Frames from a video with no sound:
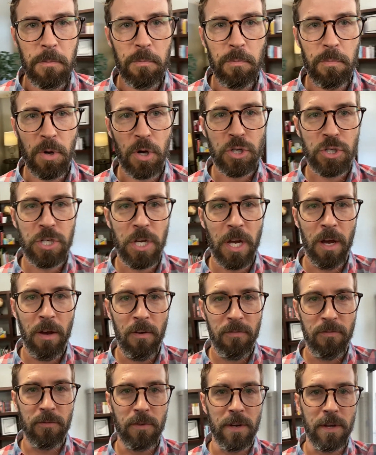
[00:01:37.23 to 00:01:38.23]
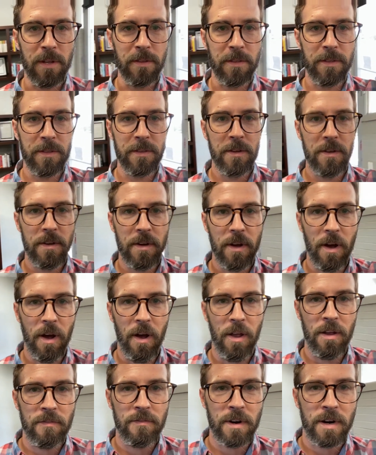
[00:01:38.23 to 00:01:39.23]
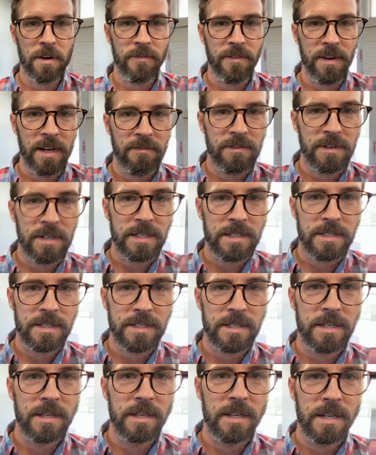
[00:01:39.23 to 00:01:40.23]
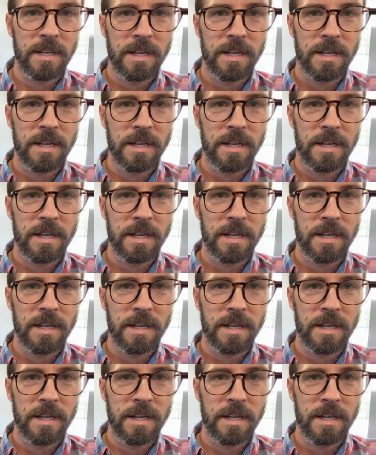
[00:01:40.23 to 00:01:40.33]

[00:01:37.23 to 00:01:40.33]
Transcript: bookshelf with all of our favorites,